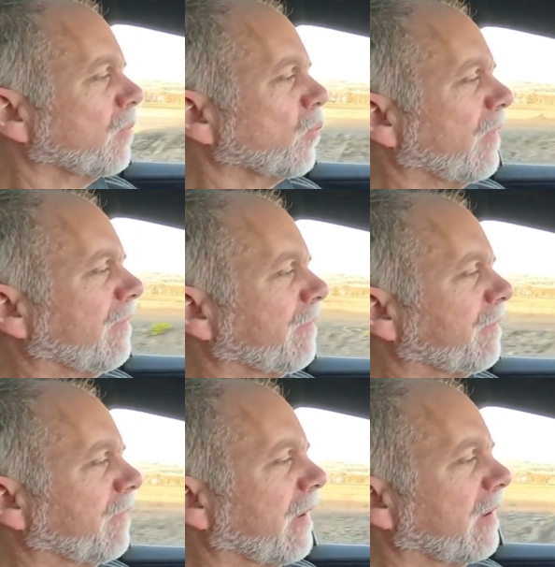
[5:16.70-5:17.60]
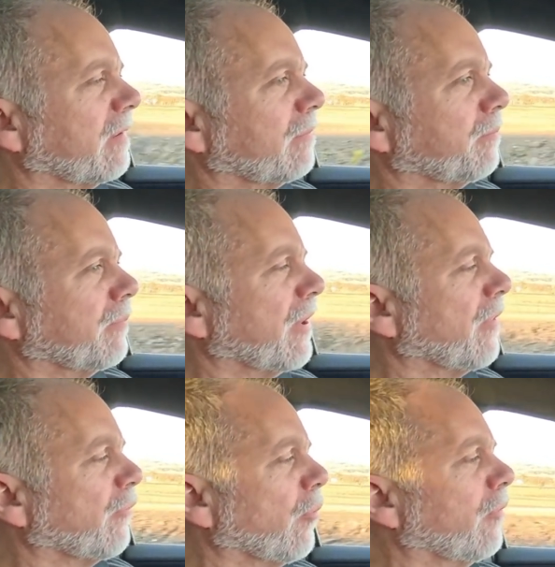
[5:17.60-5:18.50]
We've been
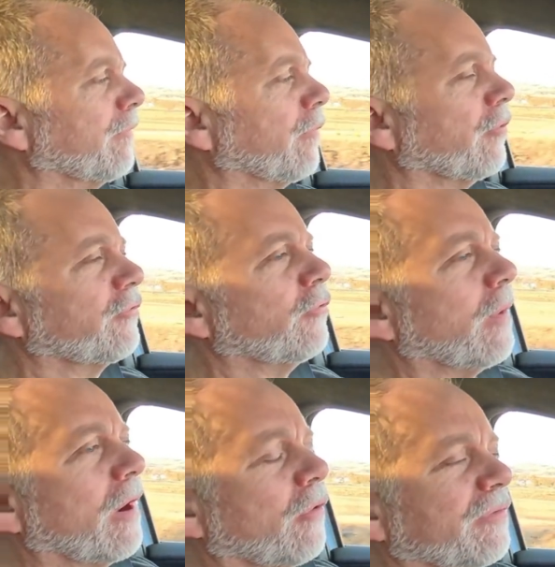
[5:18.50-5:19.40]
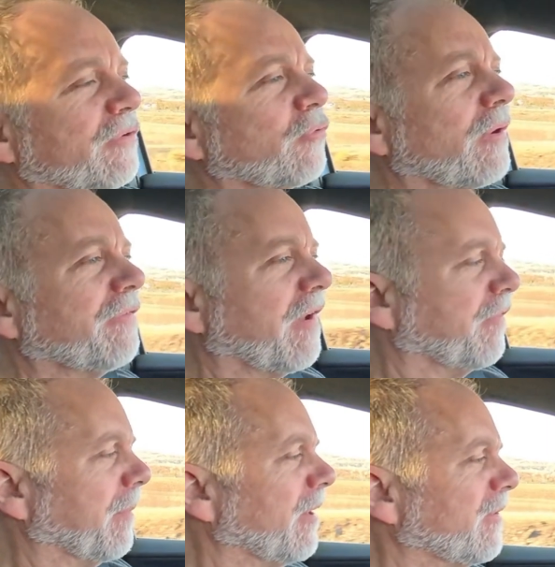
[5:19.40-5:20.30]
on the road for 2 hours and
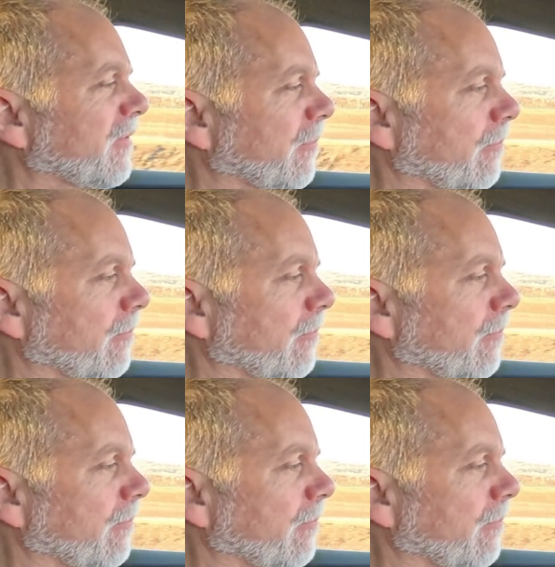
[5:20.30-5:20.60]
25 minutes